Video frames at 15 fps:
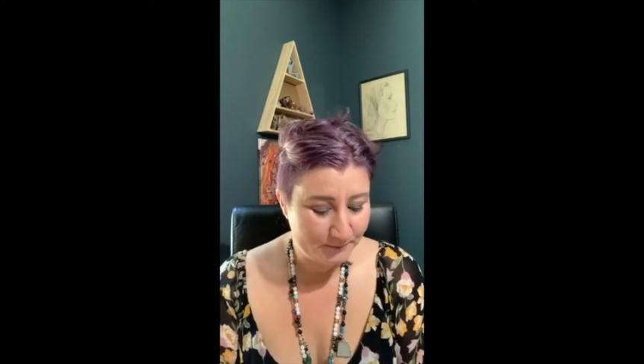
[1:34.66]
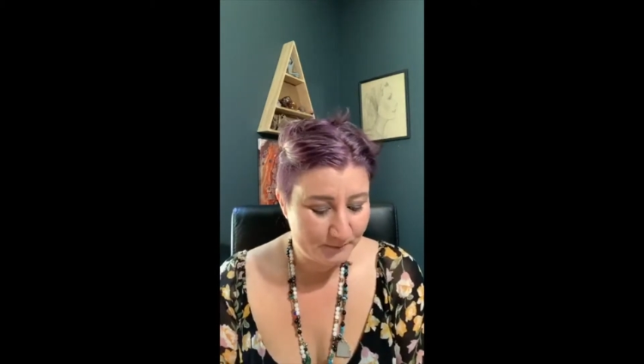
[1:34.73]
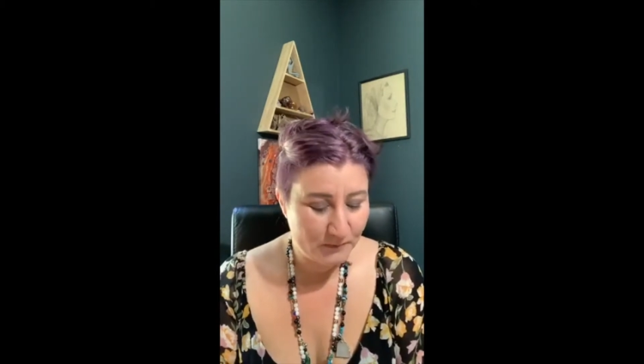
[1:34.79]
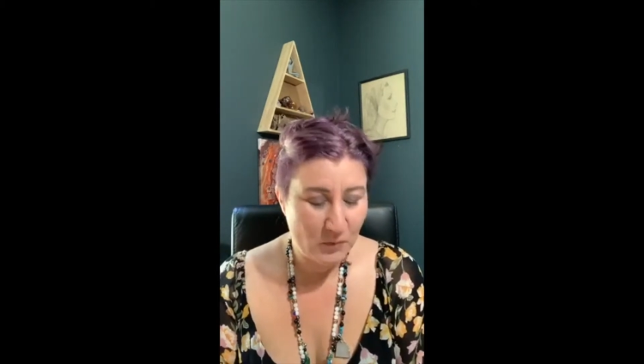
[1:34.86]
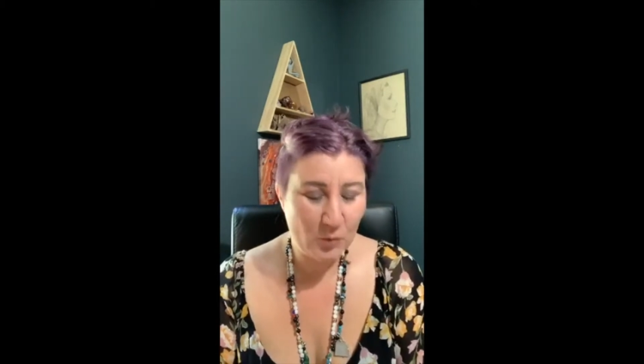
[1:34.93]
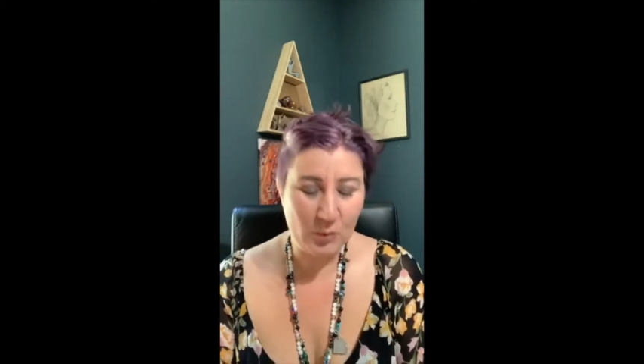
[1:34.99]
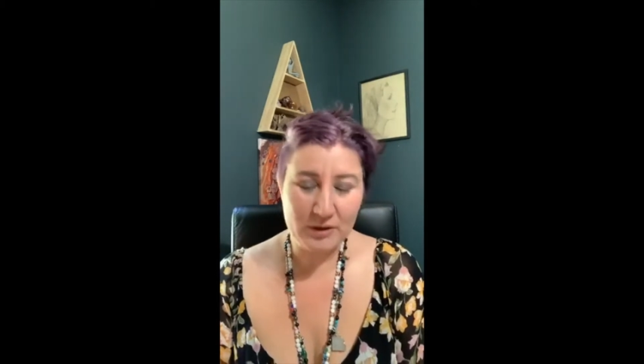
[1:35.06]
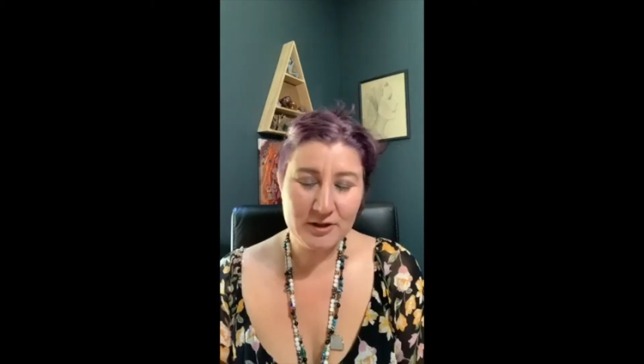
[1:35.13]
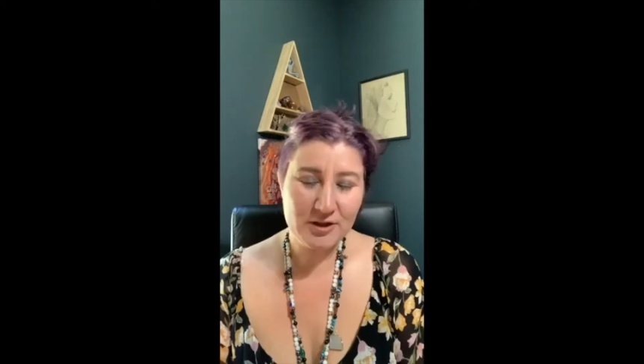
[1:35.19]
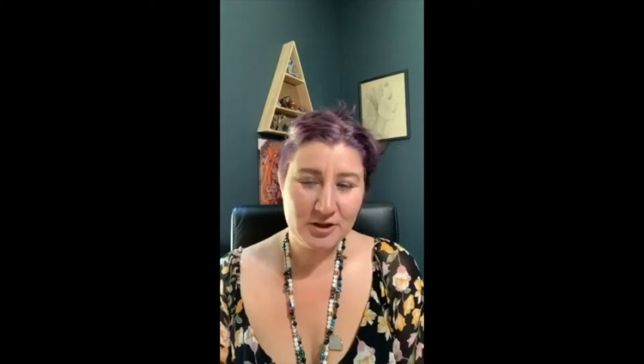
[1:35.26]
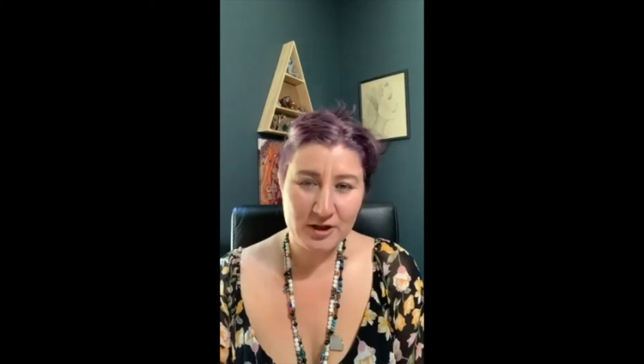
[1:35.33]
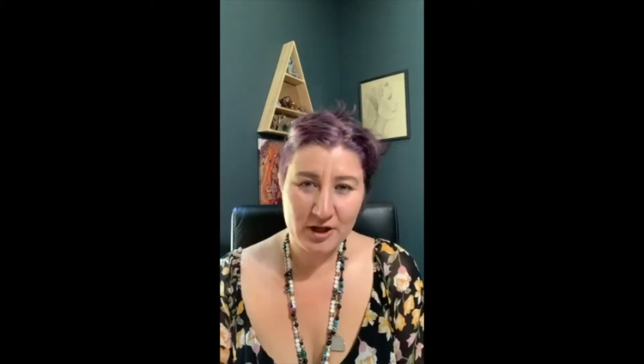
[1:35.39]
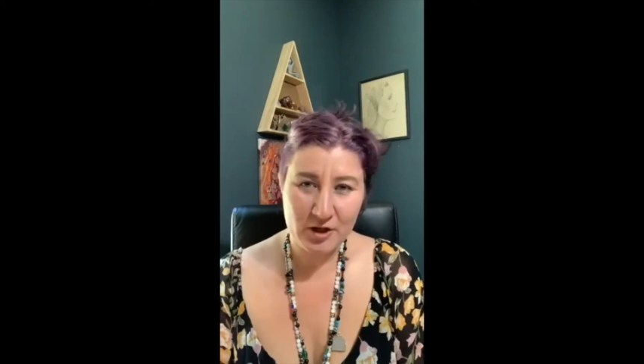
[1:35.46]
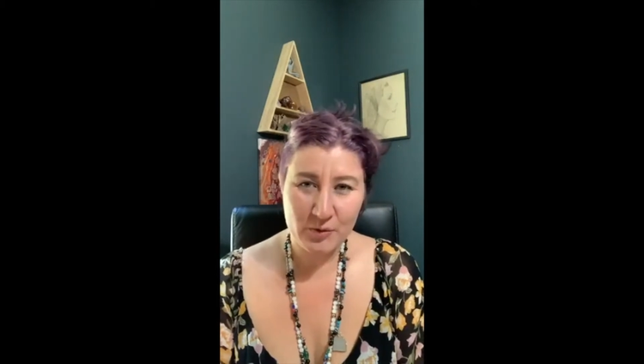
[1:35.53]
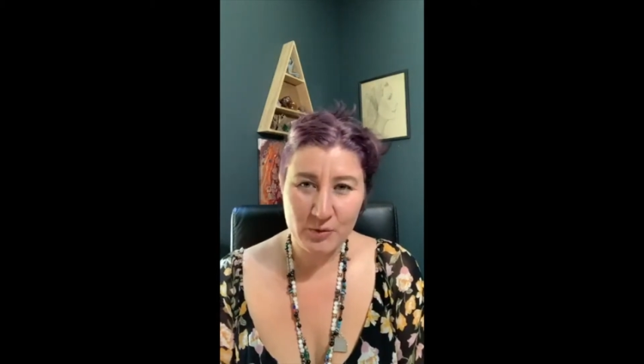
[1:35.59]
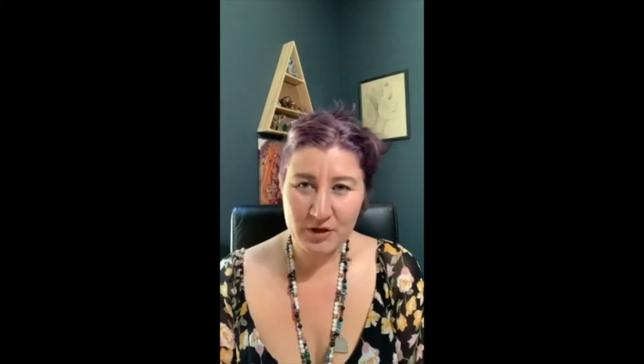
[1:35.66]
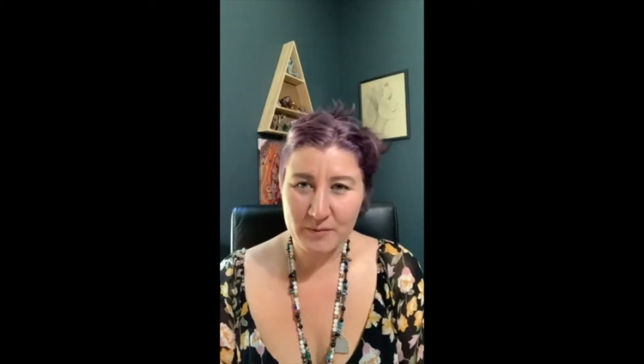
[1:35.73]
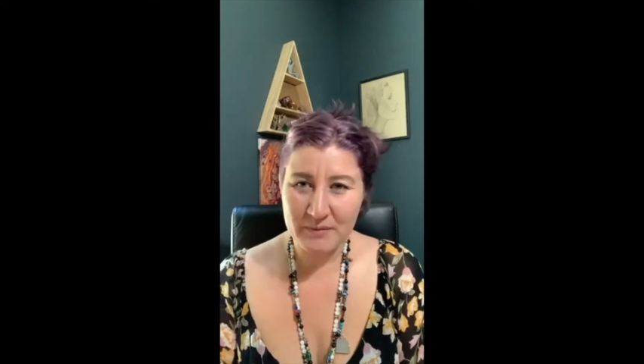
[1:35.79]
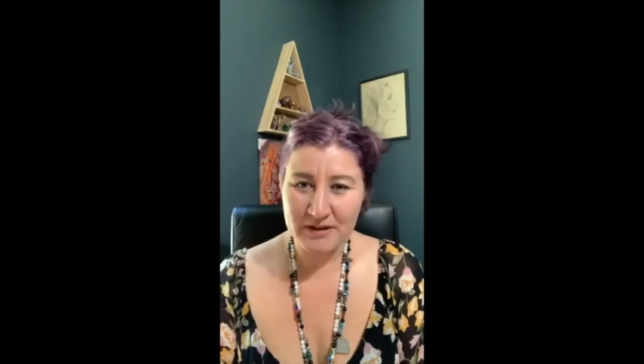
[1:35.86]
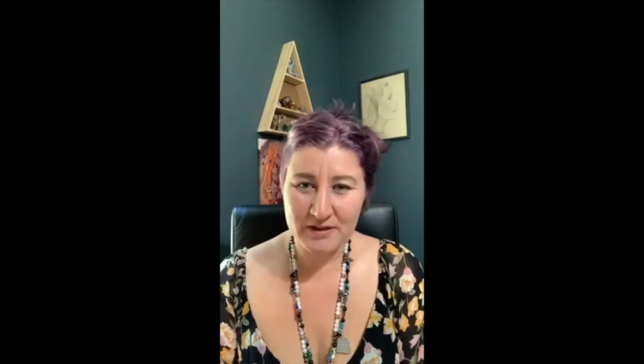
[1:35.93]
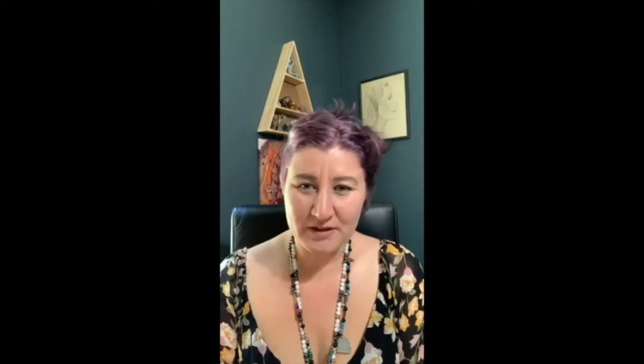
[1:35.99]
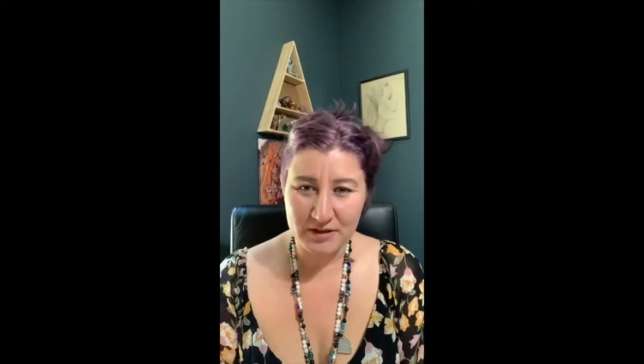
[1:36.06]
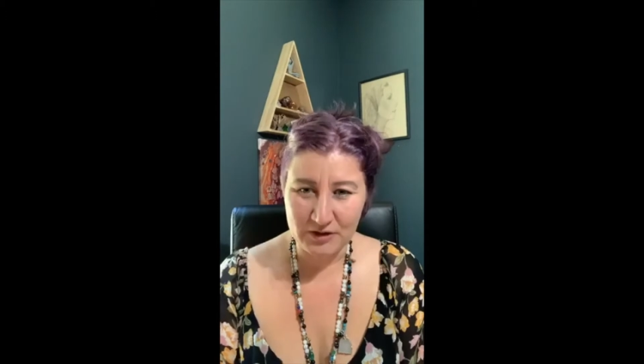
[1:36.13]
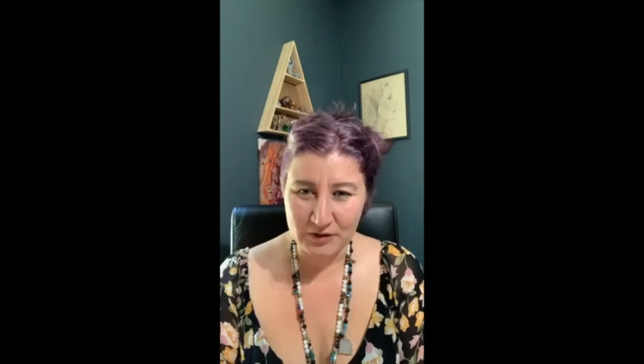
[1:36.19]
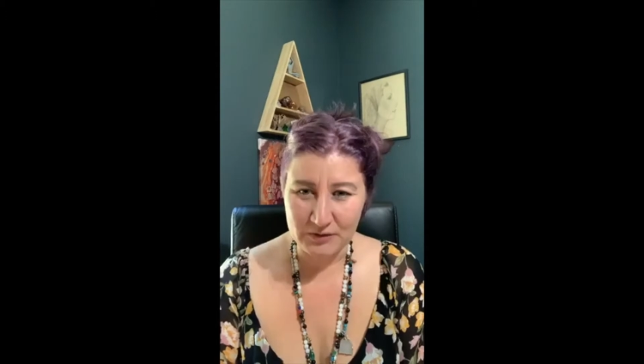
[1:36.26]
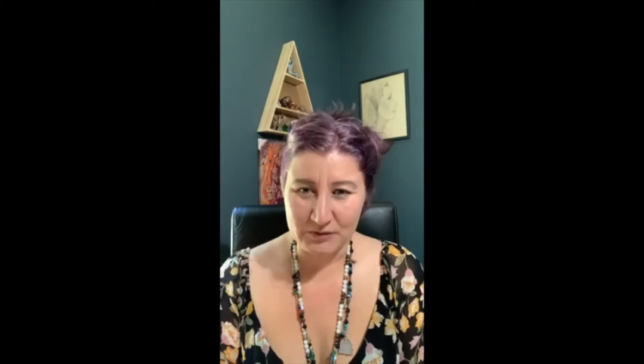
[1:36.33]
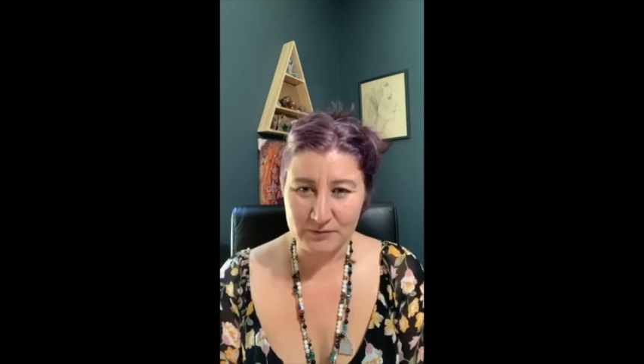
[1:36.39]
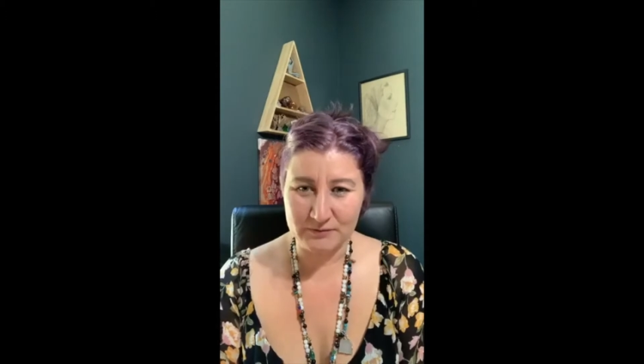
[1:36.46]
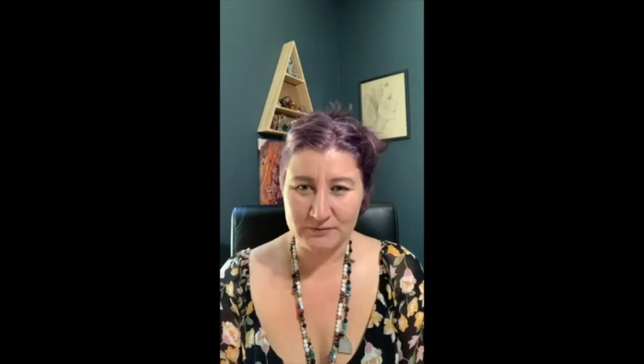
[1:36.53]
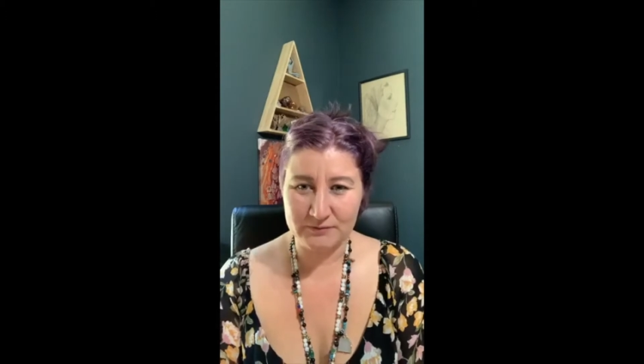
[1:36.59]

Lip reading: What does shadow work mean to you?